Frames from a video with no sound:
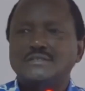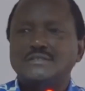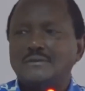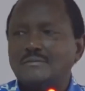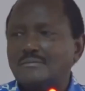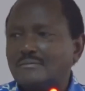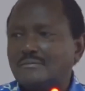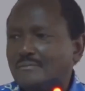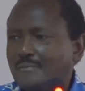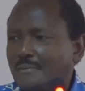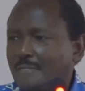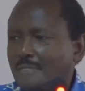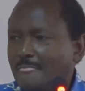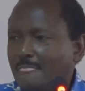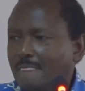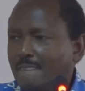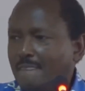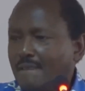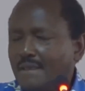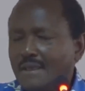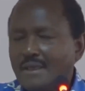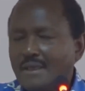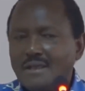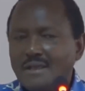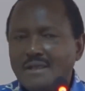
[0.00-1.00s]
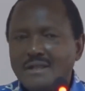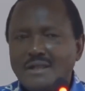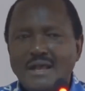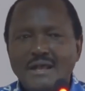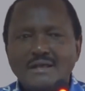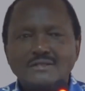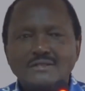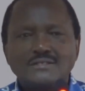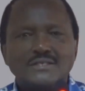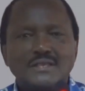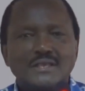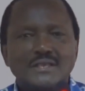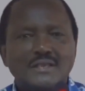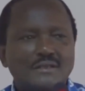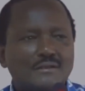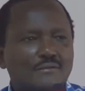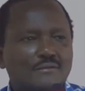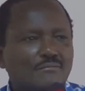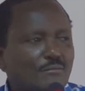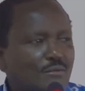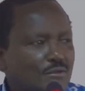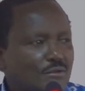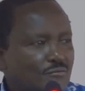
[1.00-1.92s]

them and asking.